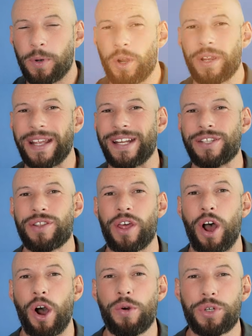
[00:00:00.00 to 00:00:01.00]
PRO. It is
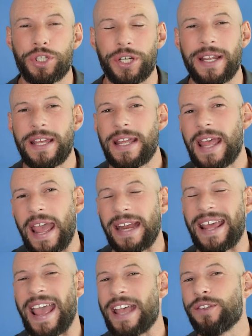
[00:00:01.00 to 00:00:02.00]
the Ultra,
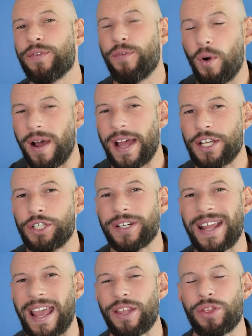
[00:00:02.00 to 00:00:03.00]
and it has
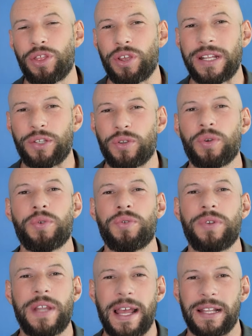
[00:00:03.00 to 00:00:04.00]
432
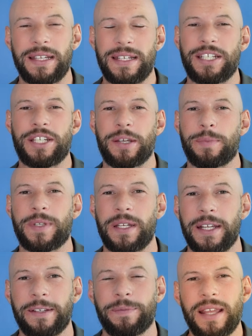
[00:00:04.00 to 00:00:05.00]
LED chips in
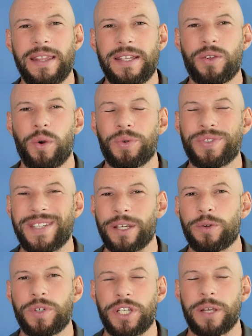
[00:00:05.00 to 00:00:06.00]
it. And these are all
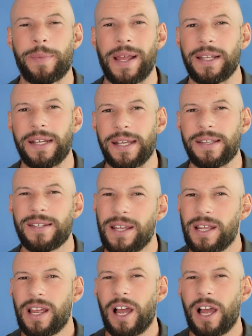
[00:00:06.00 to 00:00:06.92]
single chip LEDs.